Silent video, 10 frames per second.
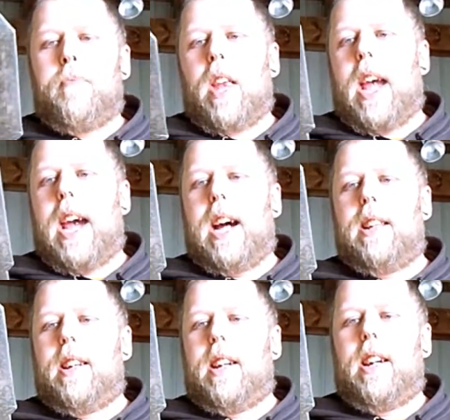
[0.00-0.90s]

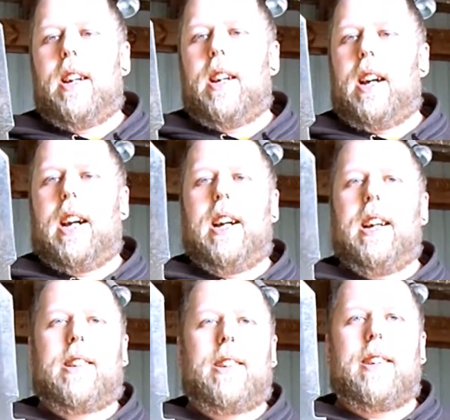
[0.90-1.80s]
and
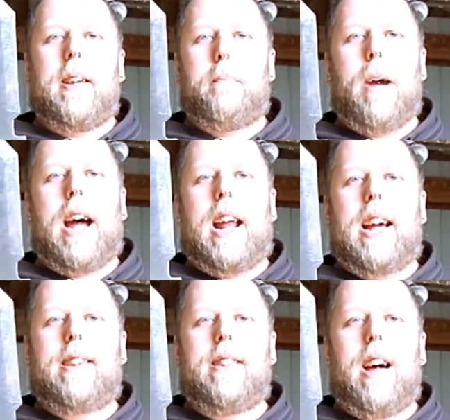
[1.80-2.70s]
it's just a
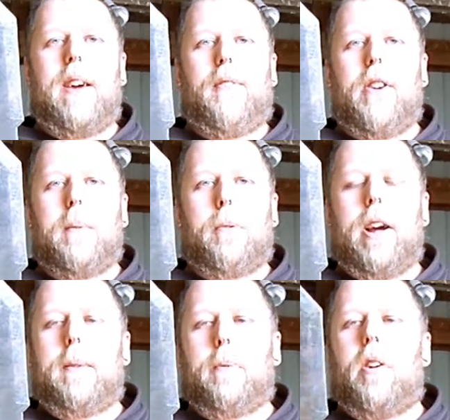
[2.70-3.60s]
badass knife for the
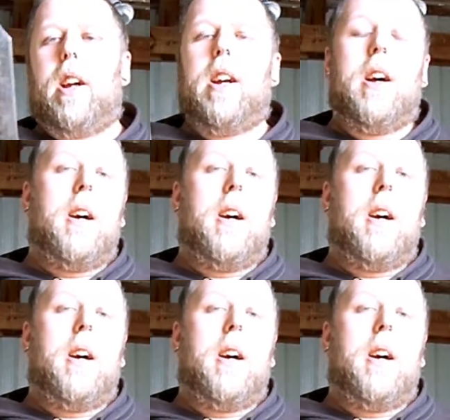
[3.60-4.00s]
price point.